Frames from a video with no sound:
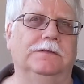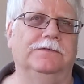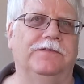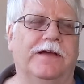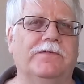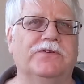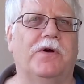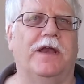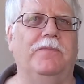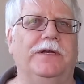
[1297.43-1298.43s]
The flavor is
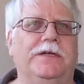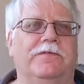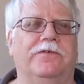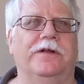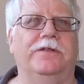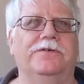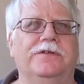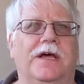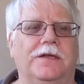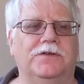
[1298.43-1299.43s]
quite a bit different.
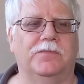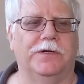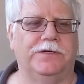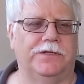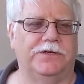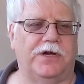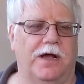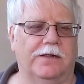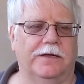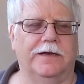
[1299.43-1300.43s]
There's not so much the
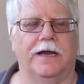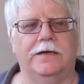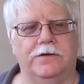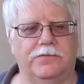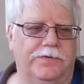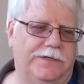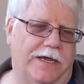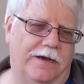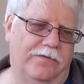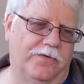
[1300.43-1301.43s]
chocolate, and I don't
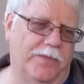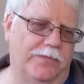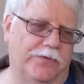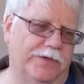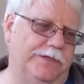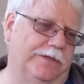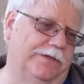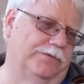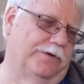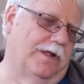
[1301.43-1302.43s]
remember what's in
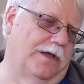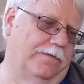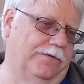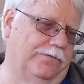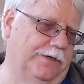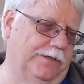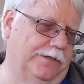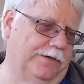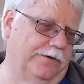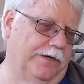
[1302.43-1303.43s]
this one. I'll have to read
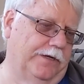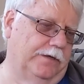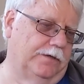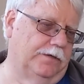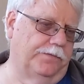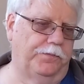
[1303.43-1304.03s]
the ingredients.